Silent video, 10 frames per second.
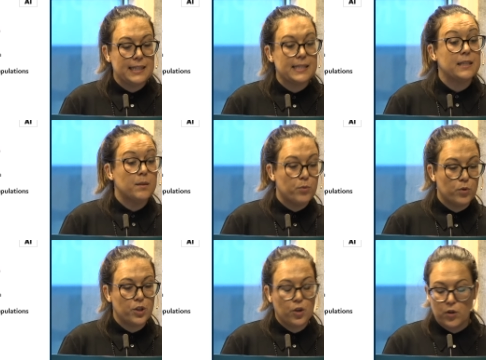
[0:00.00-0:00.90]
this in a
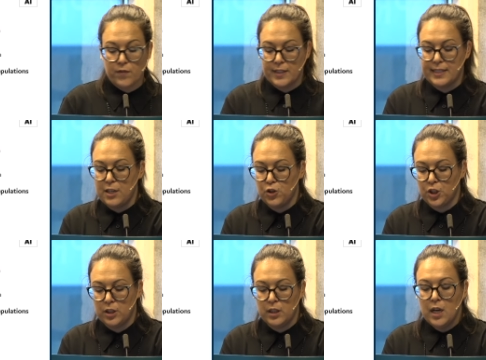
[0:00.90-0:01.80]
broader
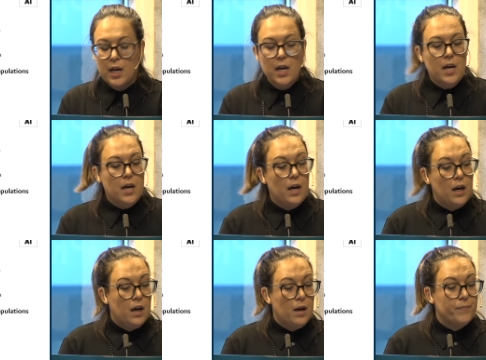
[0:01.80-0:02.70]
conversation
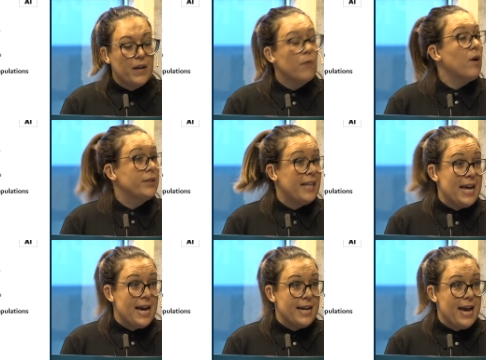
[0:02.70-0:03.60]
um, around
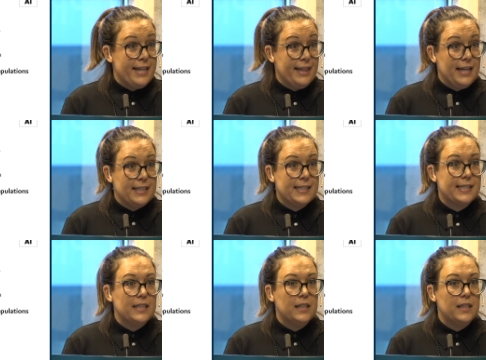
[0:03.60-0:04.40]
AI ethics.